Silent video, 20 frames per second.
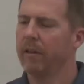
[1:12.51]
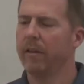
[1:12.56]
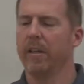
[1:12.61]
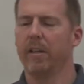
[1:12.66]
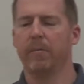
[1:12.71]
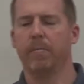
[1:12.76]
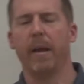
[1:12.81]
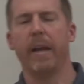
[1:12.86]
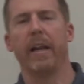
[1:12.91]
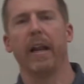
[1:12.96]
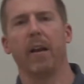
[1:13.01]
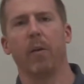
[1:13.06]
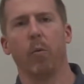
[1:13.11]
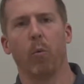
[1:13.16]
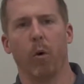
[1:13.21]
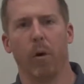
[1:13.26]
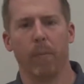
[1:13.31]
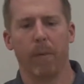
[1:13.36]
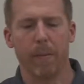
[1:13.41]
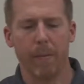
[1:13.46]
is made out of
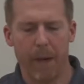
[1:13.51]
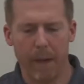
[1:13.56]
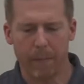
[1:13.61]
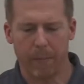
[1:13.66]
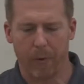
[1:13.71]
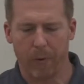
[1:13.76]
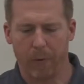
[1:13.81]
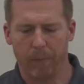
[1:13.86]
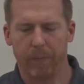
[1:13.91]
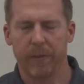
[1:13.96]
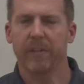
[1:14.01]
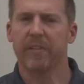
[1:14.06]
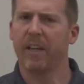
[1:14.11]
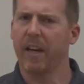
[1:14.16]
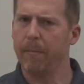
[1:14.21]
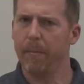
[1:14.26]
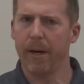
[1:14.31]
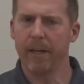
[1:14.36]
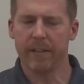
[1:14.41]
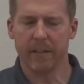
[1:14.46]
wormy maple.
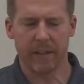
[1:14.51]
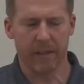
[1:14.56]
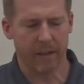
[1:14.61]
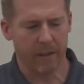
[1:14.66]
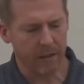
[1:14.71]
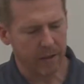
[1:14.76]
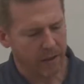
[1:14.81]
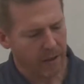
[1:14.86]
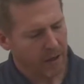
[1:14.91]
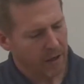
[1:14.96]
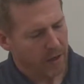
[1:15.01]
Same idea,